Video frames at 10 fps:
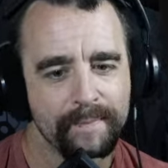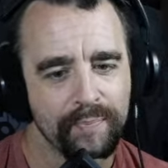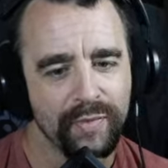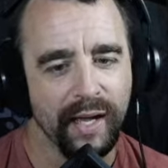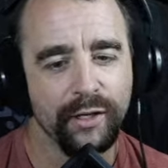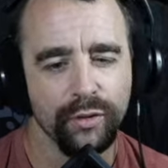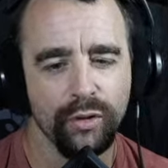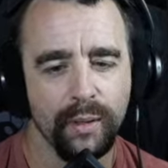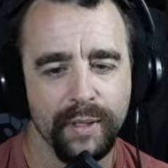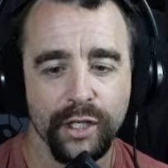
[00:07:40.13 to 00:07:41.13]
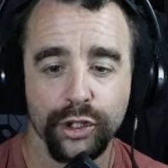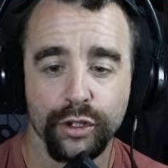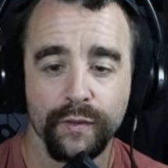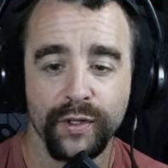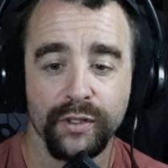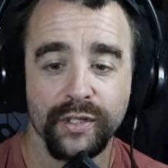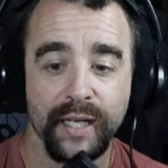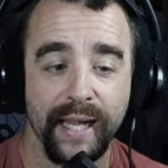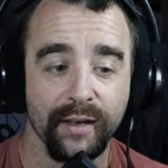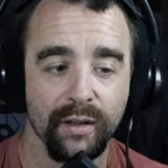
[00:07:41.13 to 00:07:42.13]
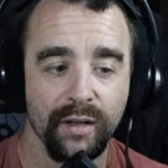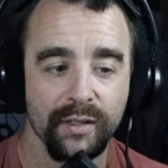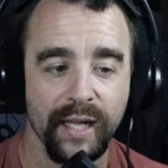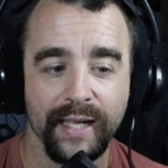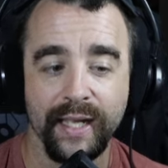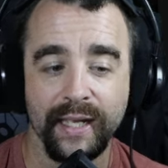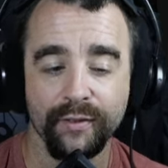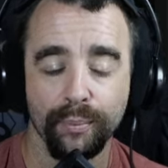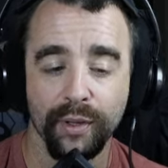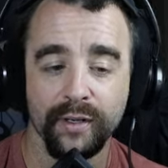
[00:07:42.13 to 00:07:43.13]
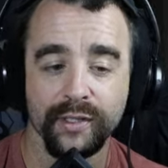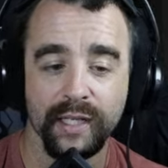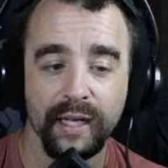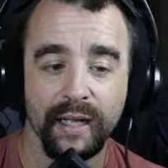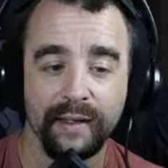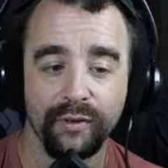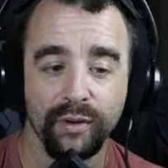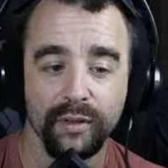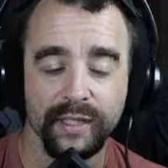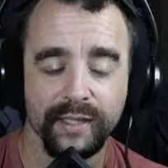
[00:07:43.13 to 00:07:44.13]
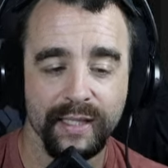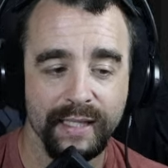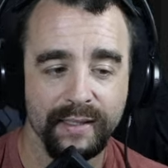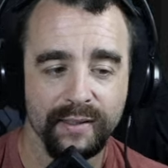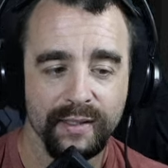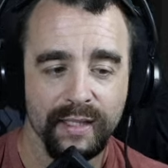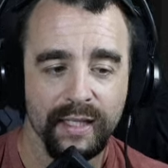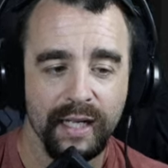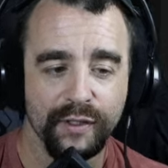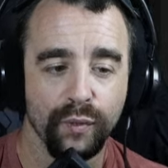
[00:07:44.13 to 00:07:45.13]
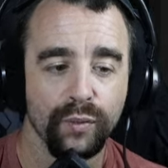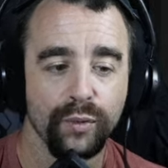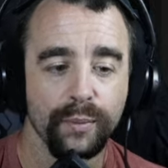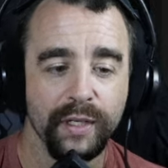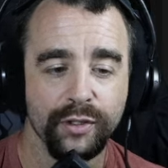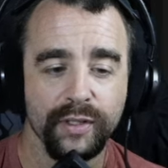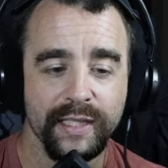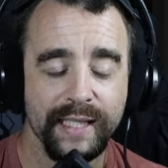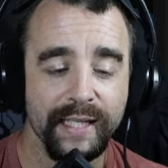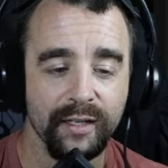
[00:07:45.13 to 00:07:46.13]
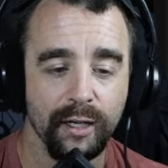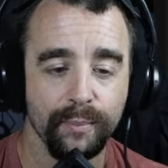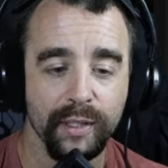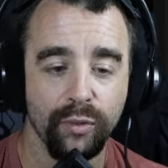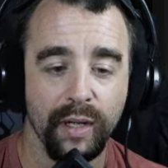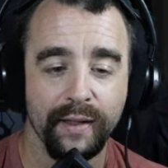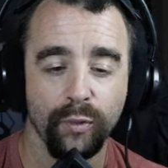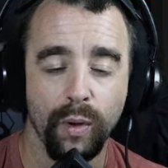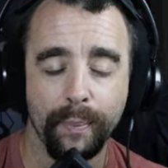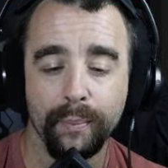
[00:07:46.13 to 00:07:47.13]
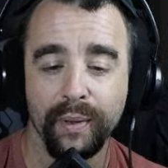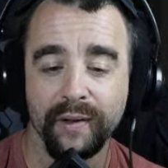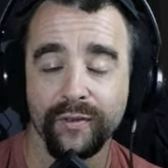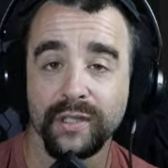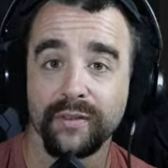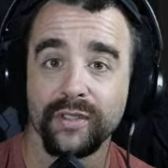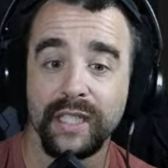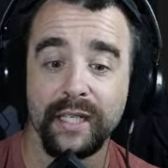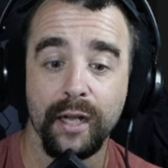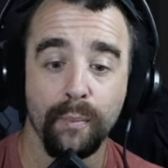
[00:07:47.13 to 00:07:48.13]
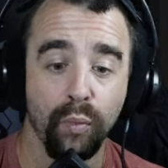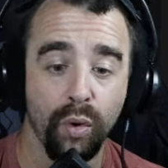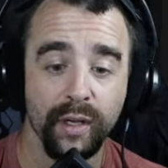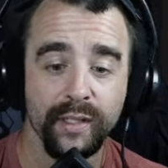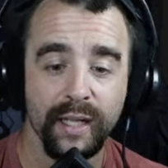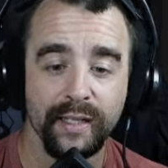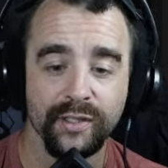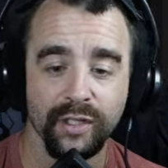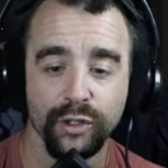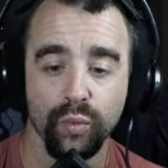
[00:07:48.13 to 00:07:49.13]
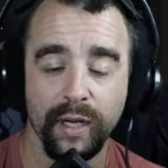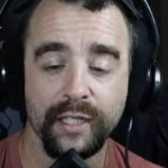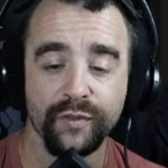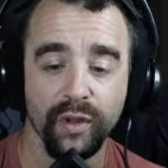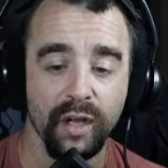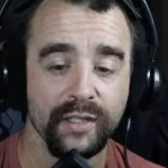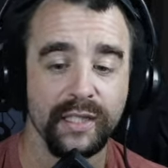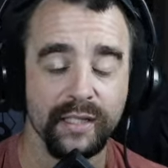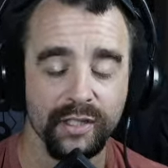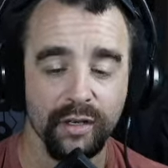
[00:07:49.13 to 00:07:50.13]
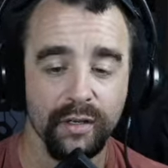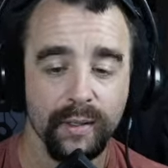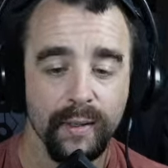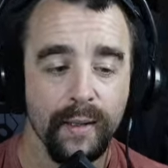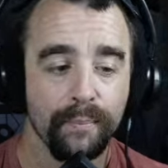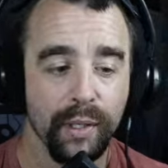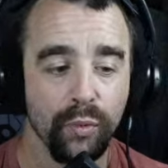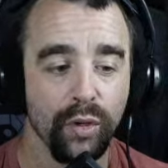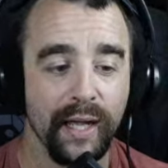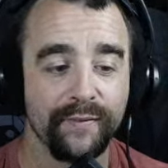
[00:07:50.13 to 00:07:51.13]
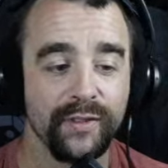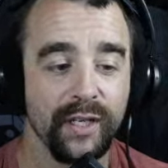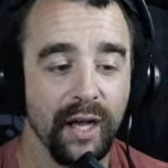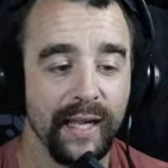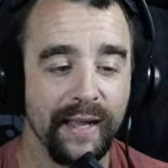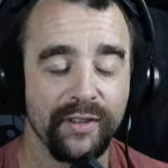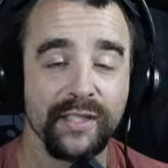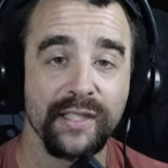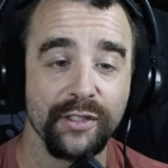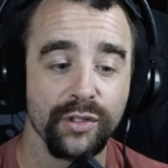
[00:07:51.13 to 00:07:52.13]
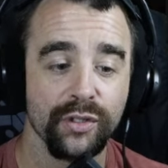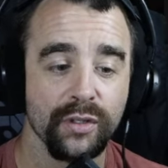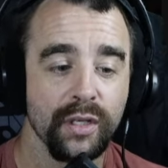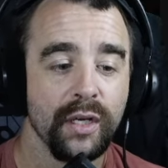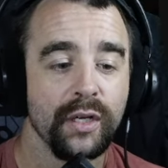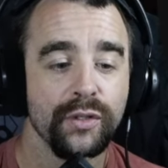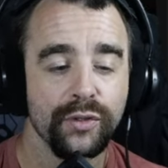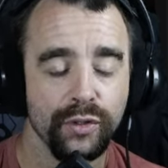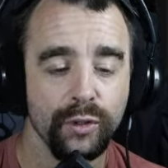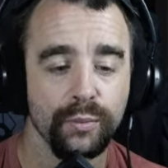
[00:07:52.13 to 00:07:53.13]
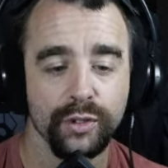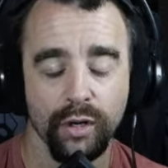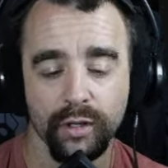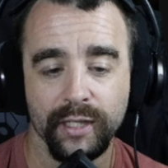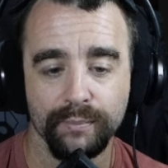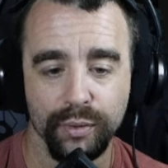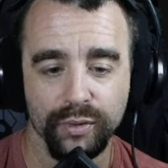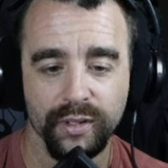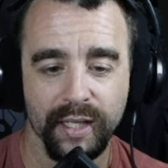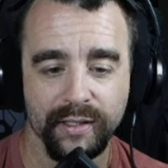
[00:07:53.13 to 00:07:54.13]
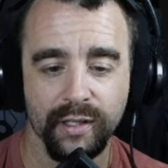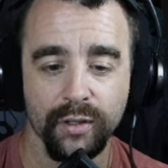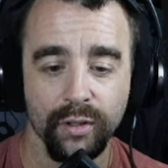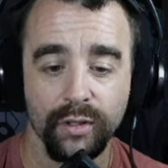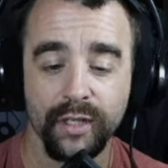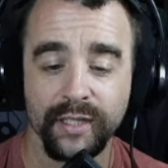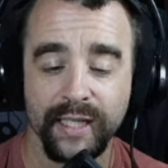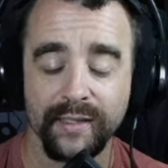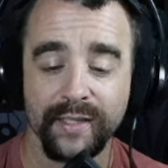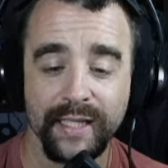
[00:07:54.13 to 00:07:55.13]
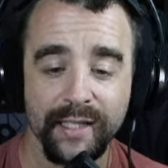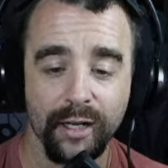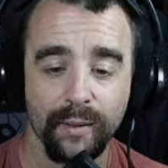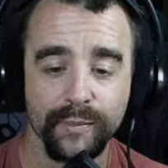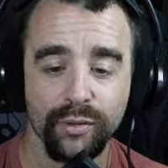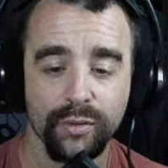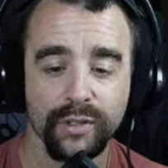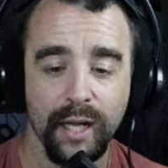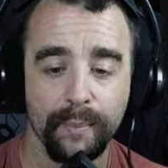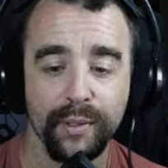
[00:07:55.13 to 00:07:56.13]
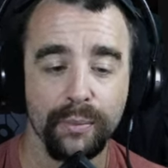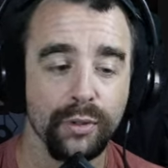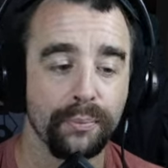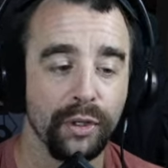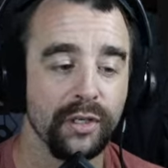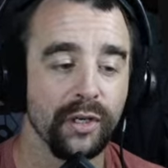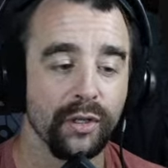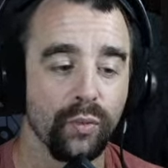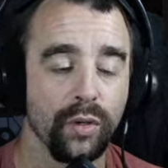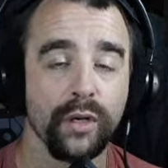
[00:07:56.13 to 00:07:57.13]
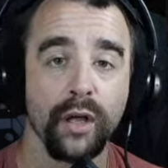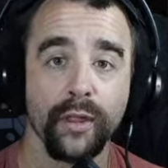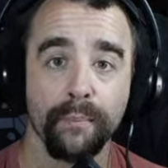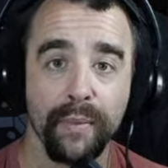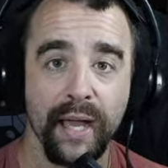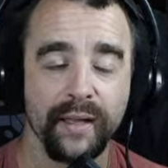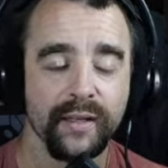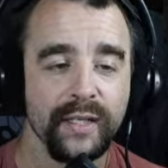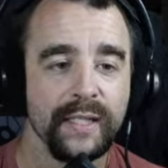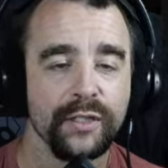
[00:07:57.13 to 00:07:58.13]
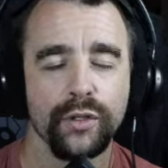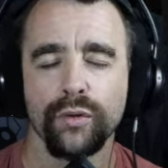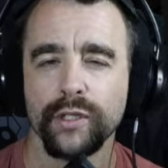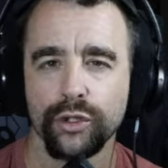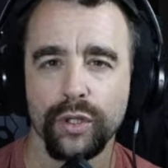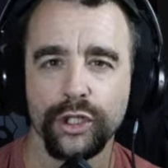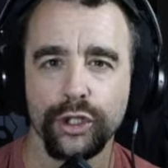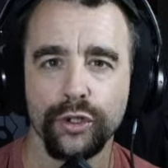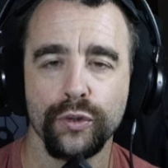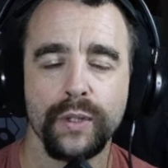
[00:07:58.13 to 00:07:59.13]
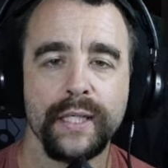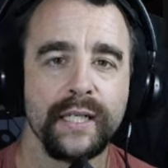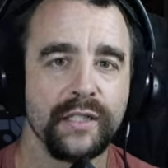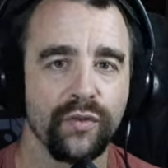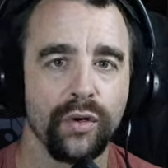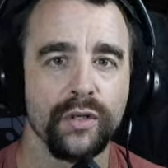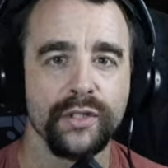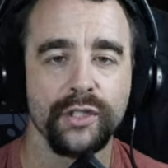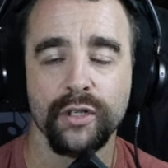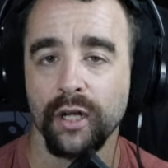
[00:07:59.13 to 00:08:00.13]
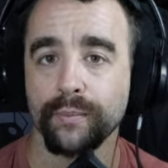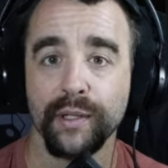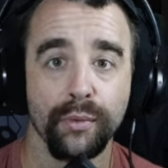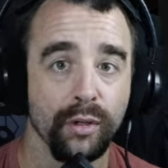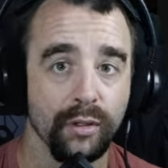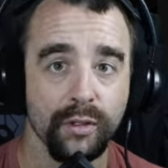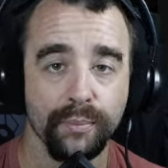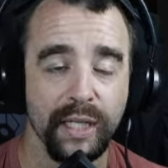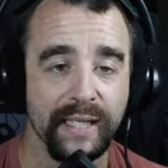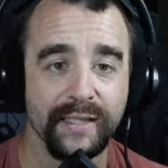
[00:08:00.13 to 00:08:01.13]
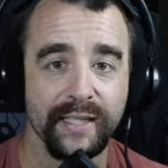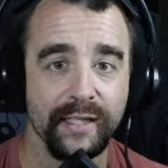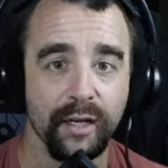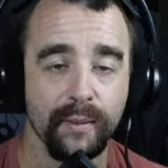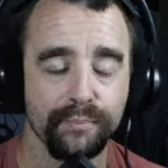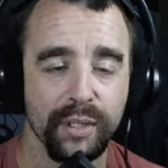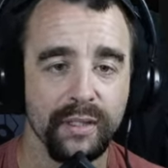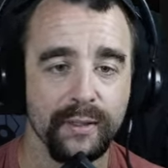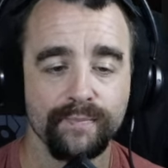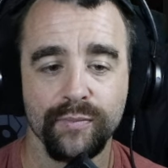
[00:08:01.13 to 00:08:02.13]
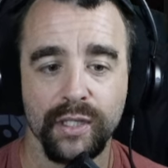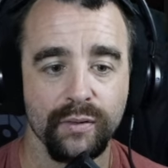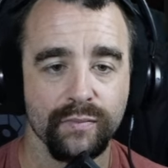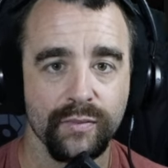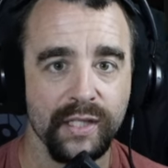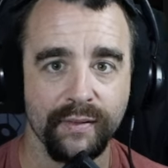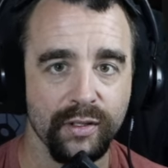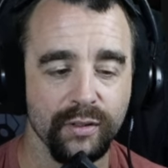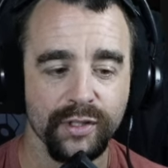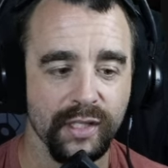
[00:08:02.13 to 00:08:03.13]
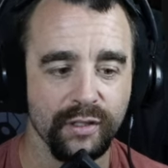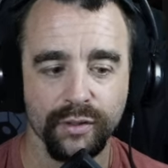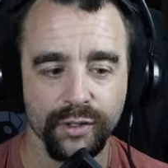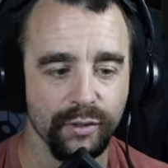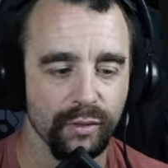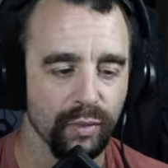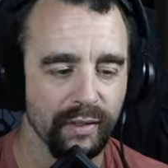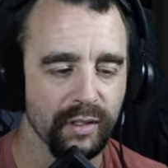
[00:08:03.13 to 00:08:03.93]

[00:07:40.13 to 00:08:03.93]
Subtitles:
I don't know, I'm not sure if there's an analog I can give the players that I've already seen. As for rudimentary T-Comp, it will have the weapon benefits of T-Comp 1, as such range, velocity, etc., but it will not have the sensor, zoom, or targeting boost. As the loader contains a T-Comp, you will not be able to put another one on the mech. So it restricts you as far as you're not going to be able to load up like a T-Comp, 7 or 6 or 2 or whatever.